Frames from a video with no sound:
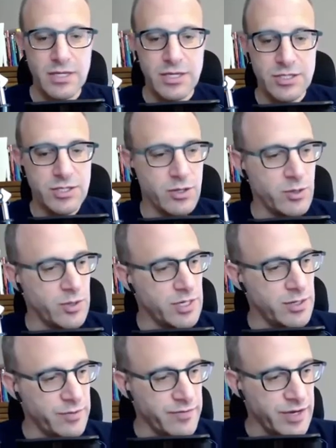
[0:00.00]
So
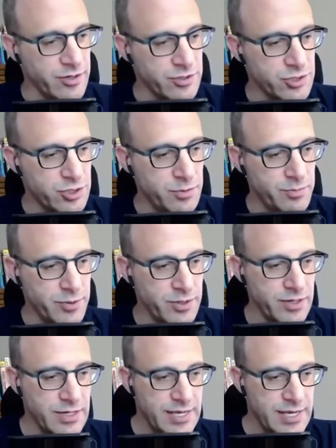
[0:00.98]
uh, we've got our
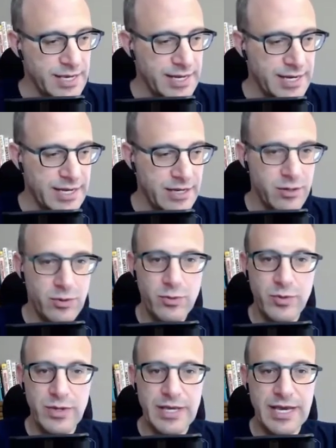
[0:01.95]
super, and now
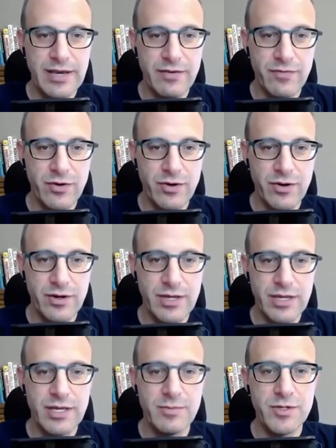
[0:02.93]
we have our
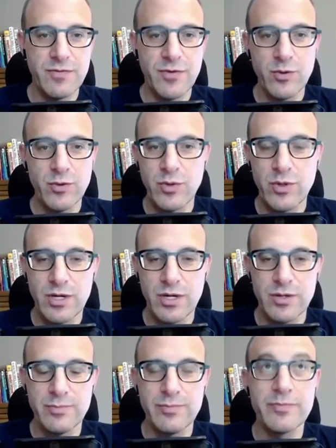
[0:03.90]
image view
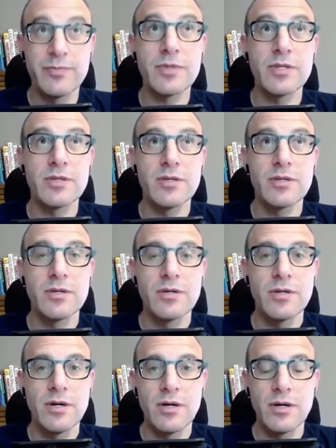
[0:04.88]
um,
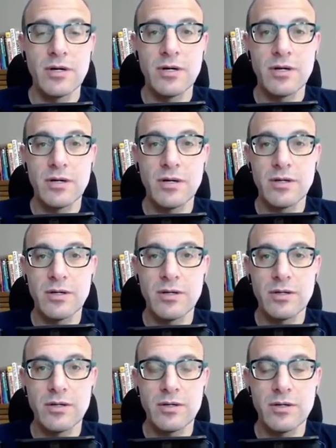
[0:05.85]
uh,
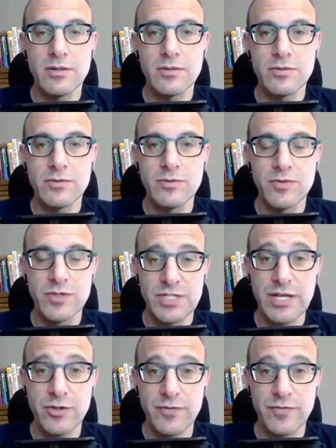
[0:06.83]

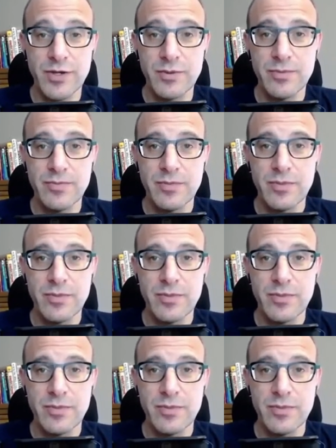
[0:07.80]
recycler view.